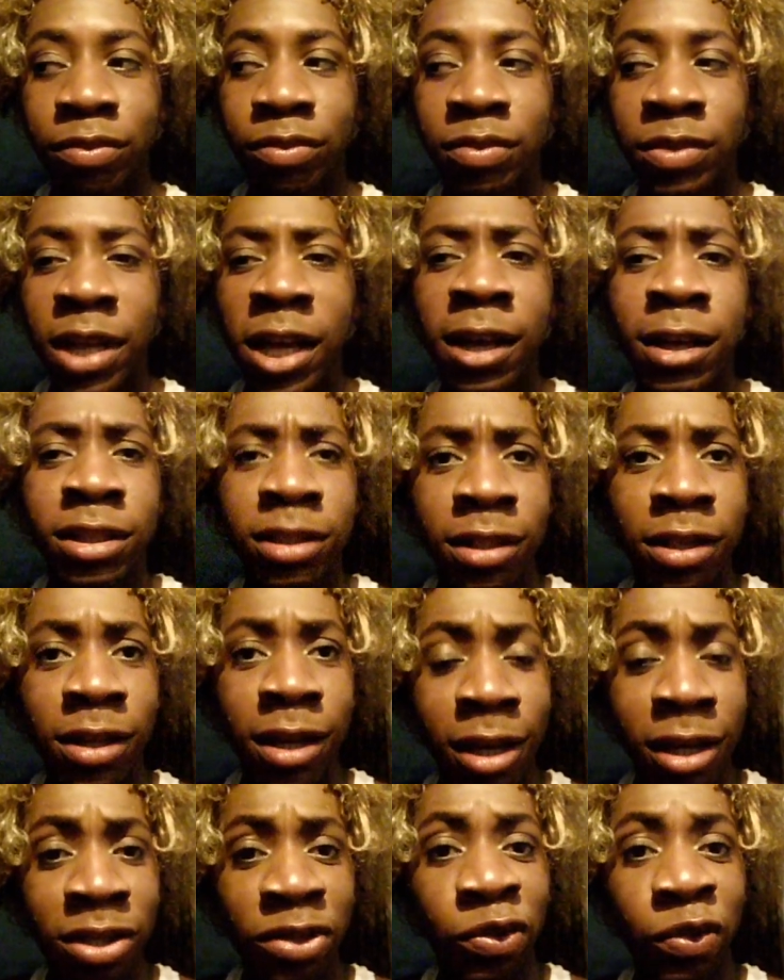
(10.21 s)
as the
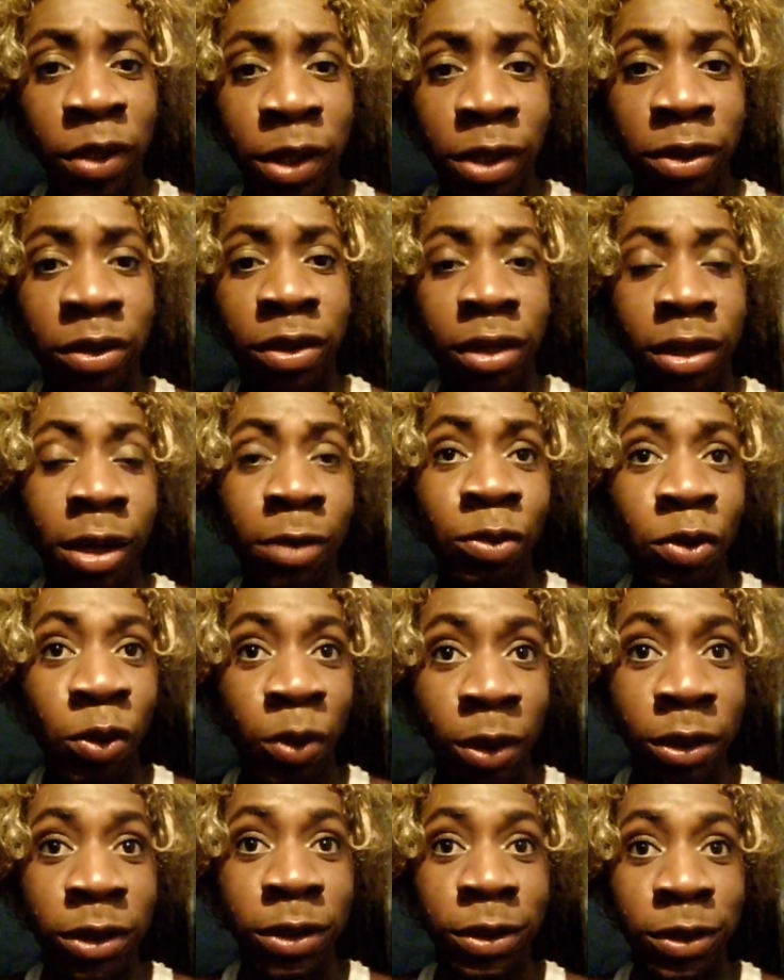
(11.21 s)
last video that I'm going
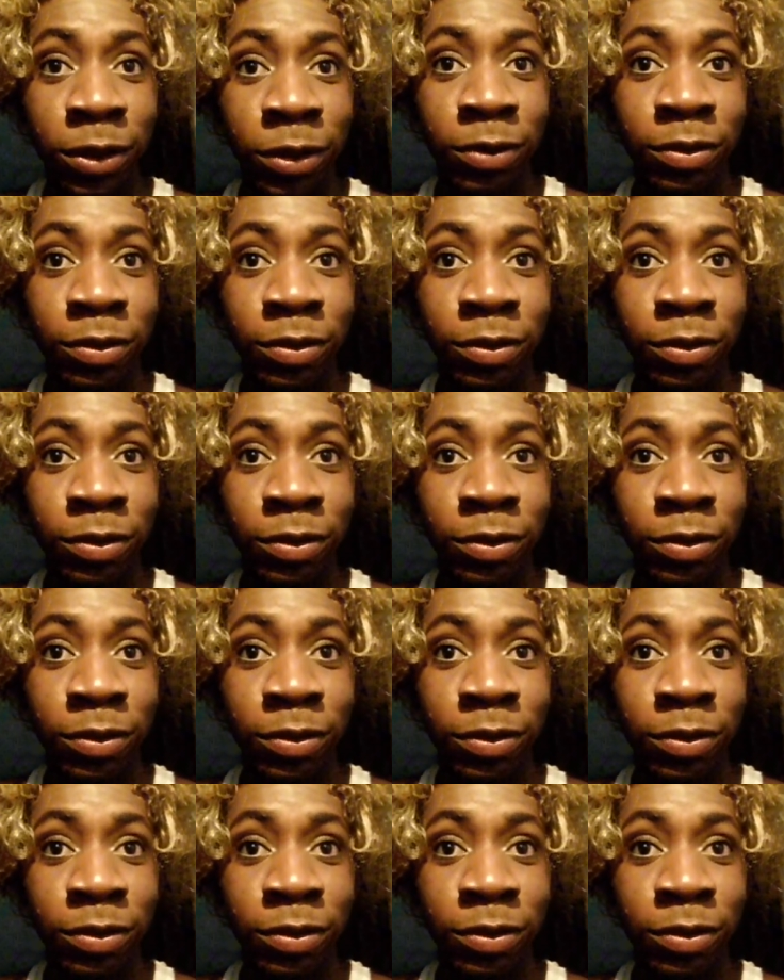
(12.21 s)
to do.